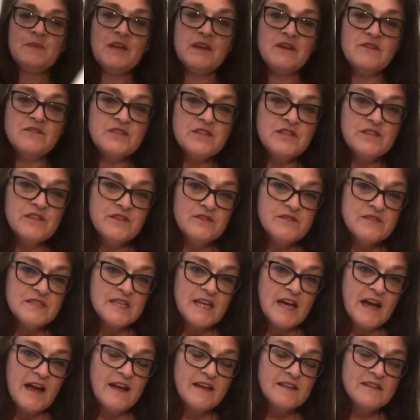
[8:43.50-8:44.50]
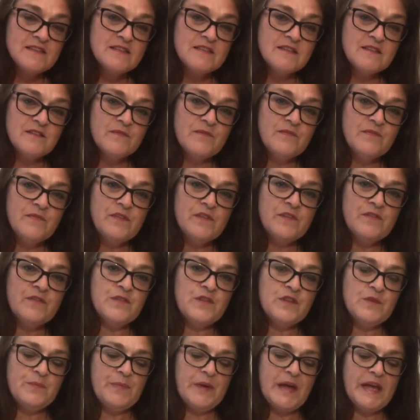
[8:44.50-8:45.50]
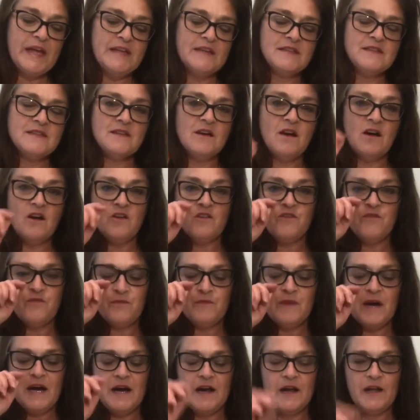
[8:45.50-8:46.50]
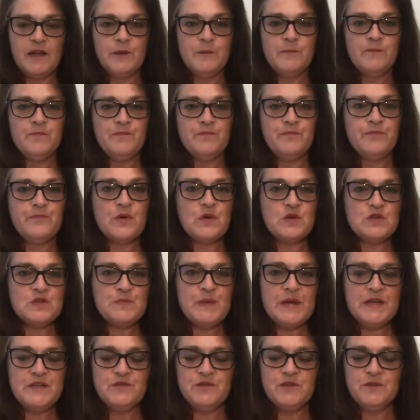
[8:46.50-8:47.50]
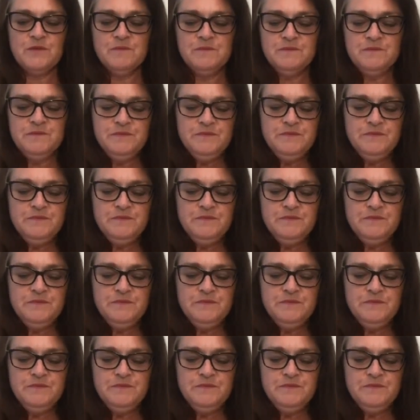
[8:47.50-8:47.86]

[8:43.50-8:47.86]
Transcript: going to use that for the base of my box bedroom.